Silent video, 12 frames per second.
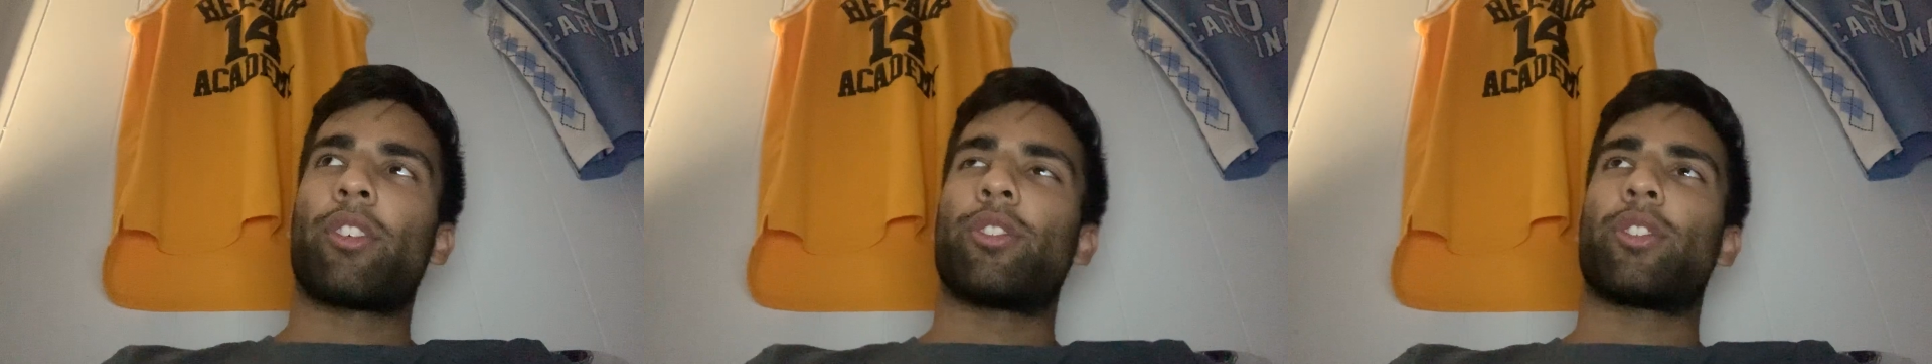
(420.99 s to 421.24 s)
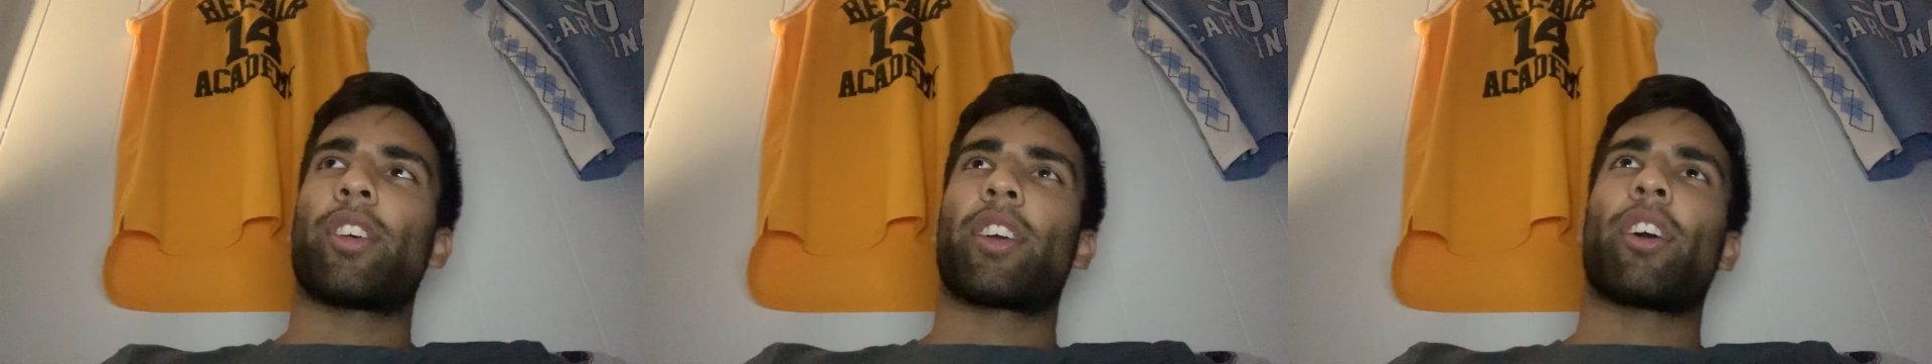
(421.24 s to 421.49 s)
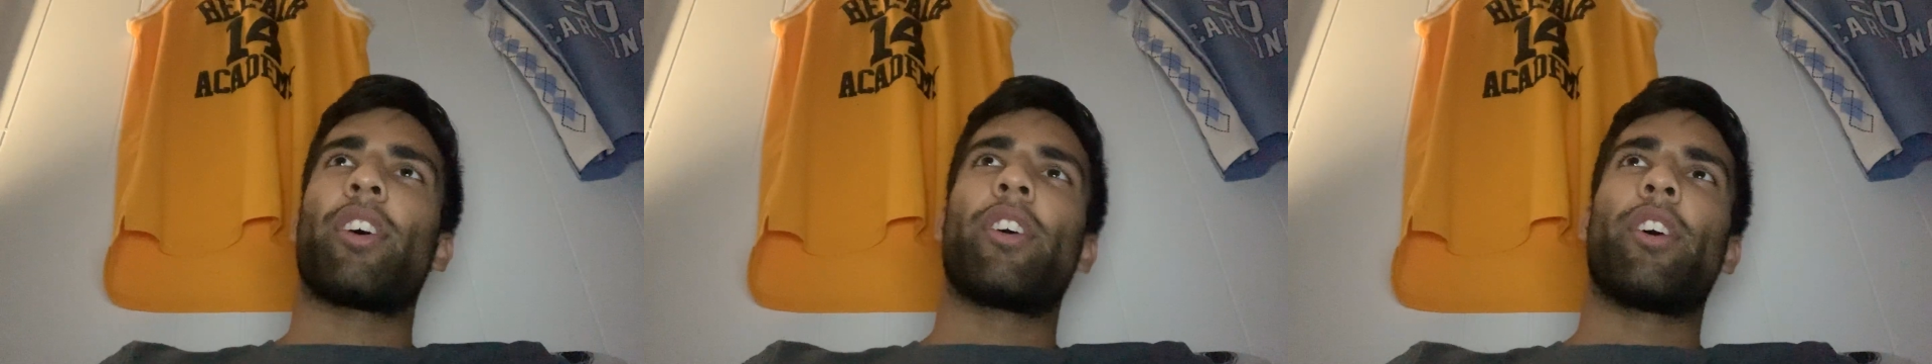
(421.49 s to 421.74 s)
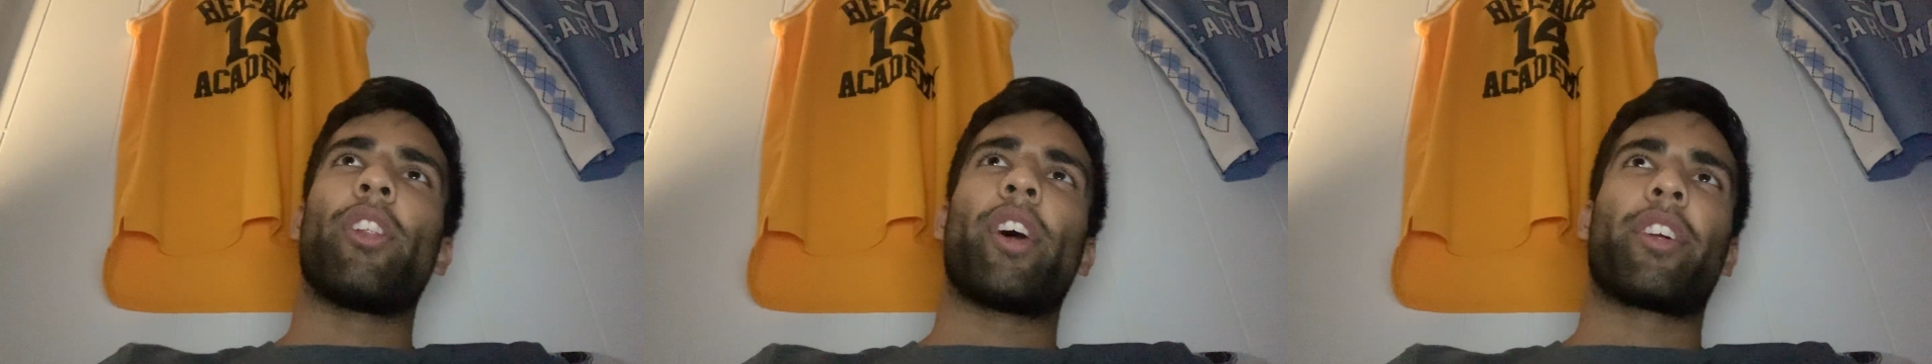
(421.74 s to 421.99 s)
there's like
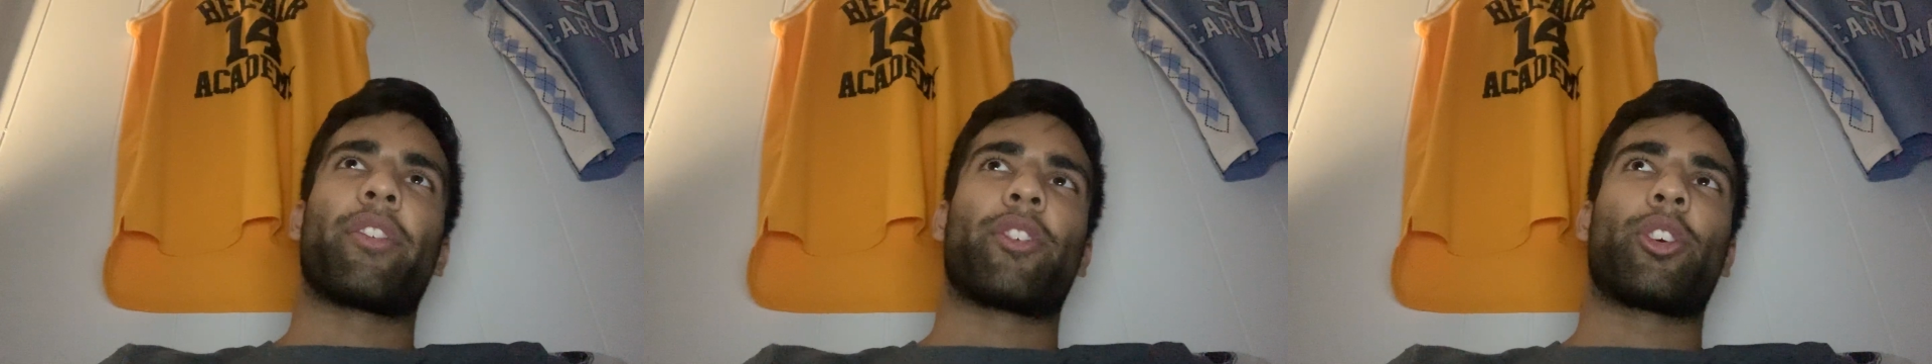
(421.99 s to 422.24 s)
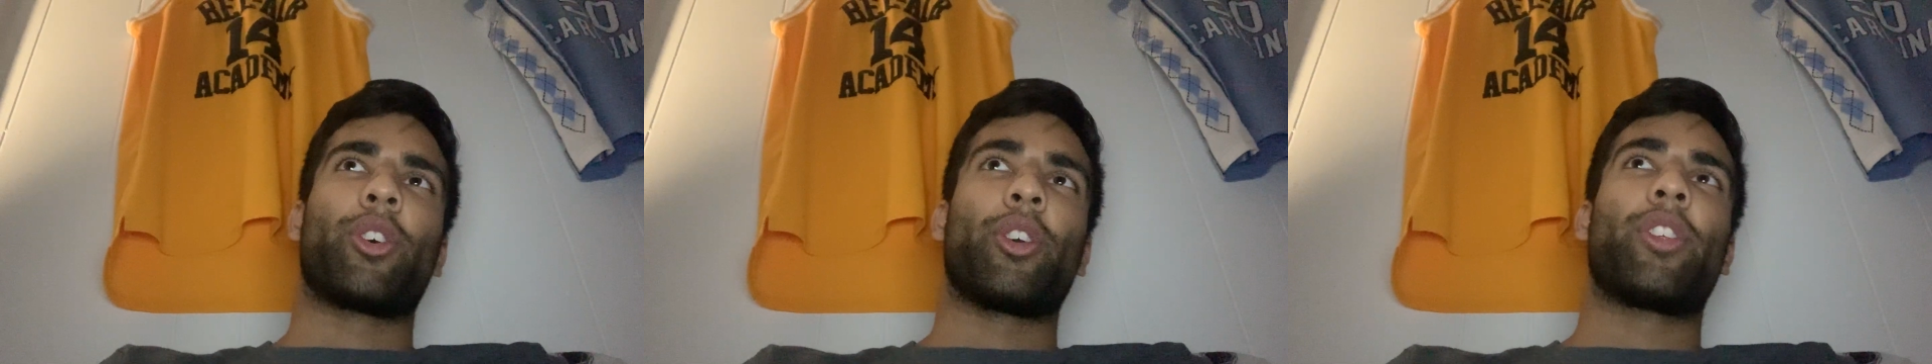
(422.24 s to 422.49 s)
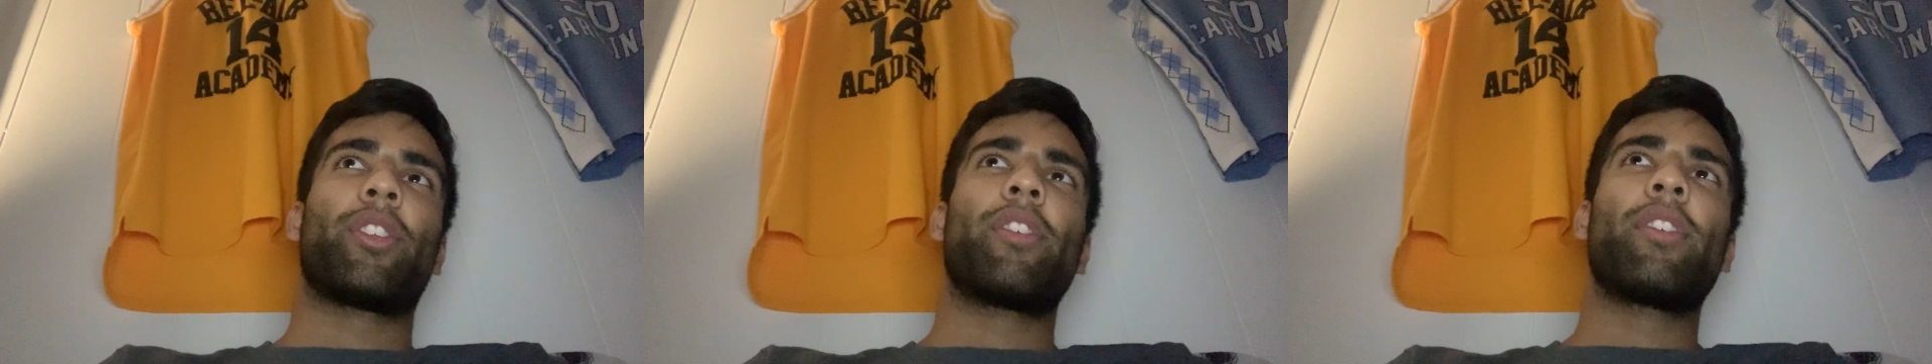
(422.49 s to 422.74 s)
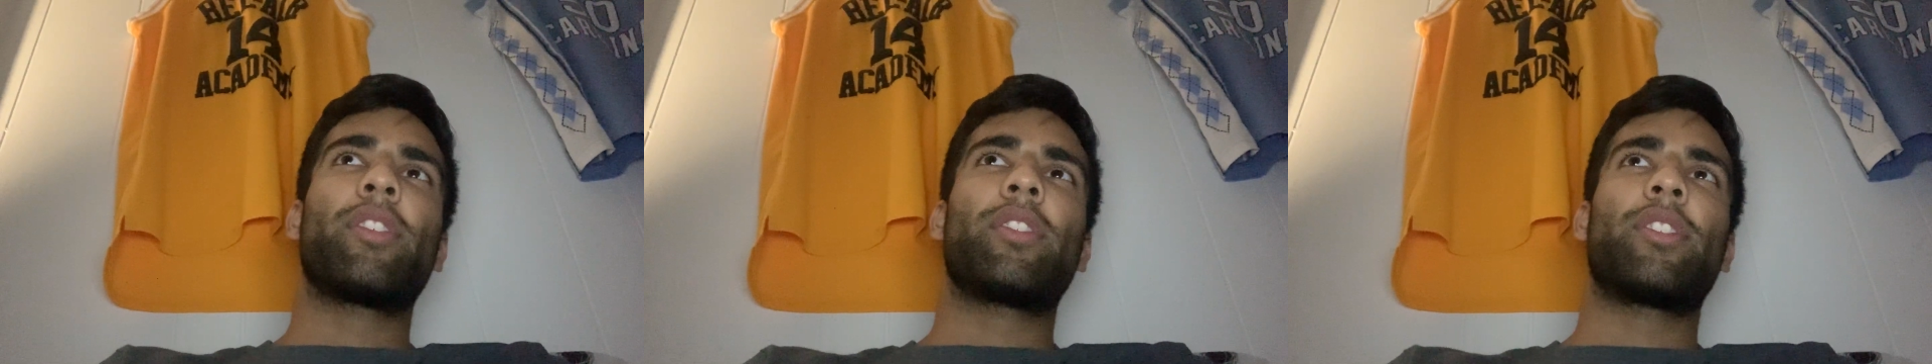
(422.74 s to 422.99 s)
a lot of good
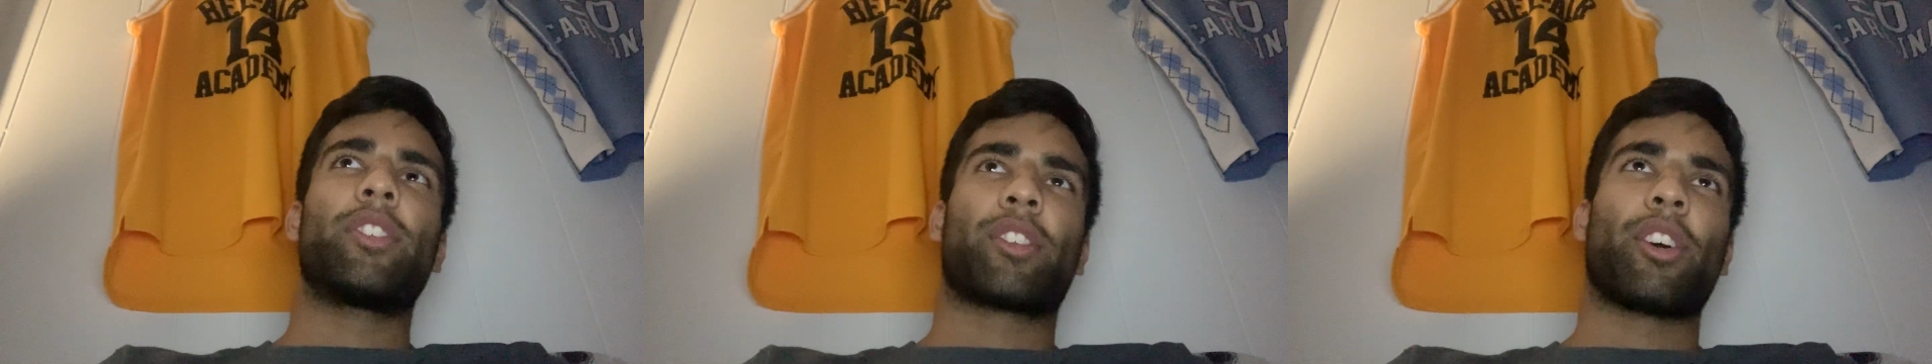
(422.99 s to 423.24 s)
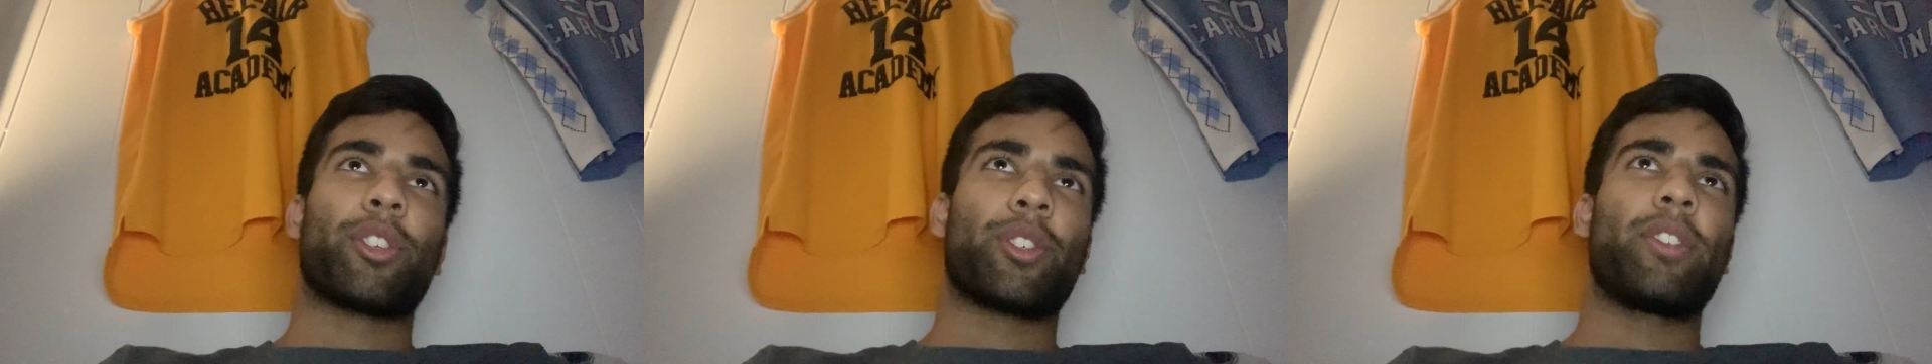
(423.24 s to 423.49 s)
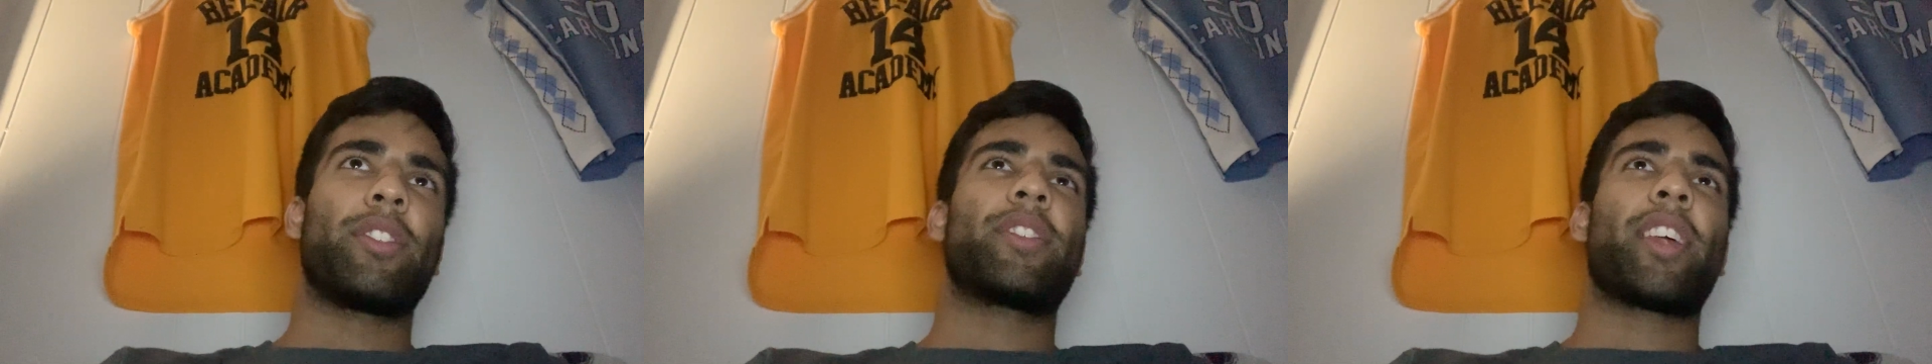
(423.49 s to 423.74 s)
discussions